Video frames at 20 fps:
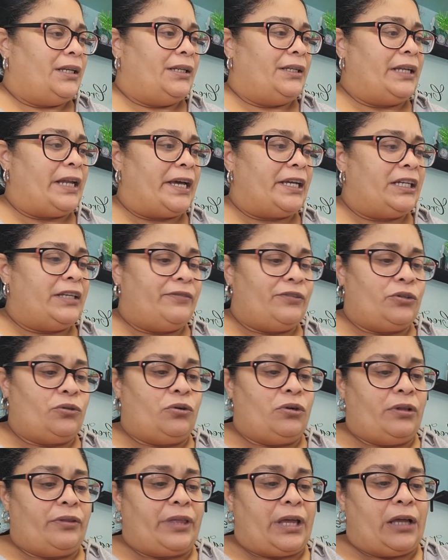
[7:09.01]
not even
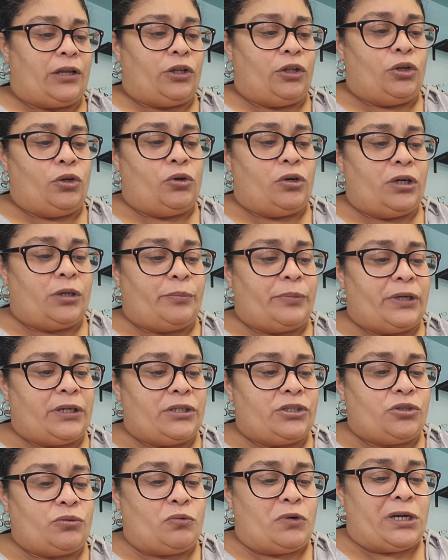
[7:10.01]
all that long
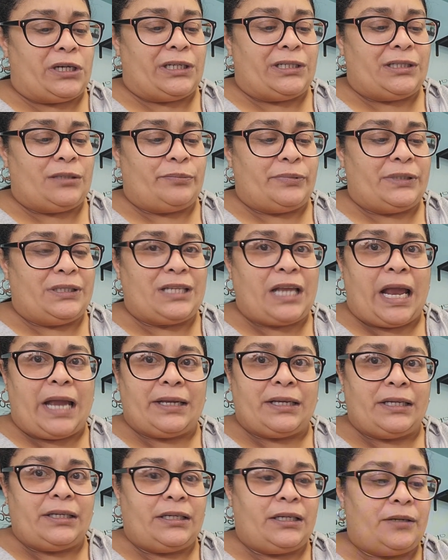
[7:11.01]
because you want it to be
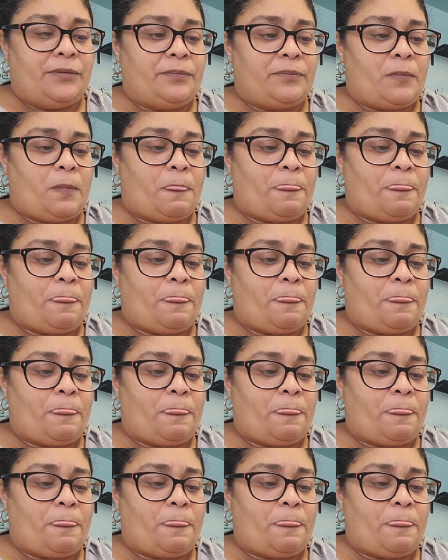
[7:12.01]
tacky.